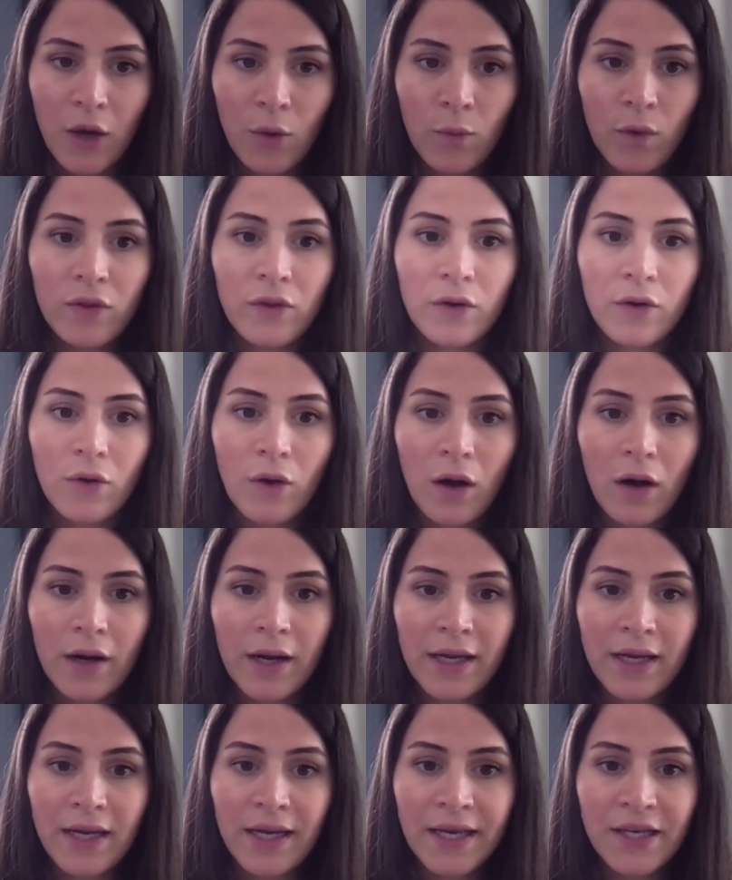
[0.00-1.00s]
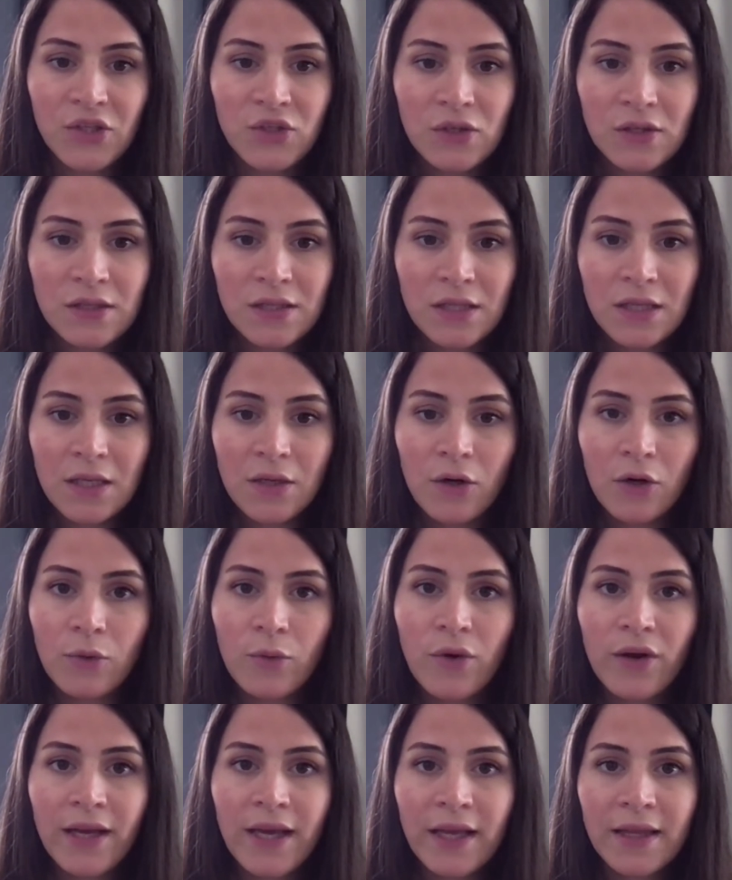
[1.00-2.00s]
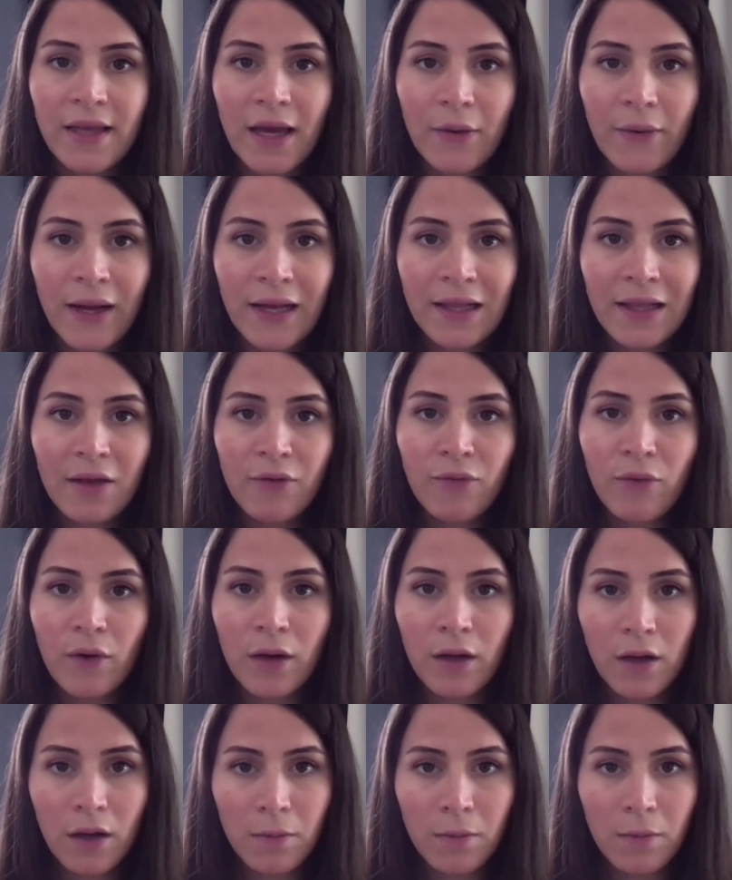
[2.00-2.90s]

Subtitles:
whether you are in an agency or working directly for a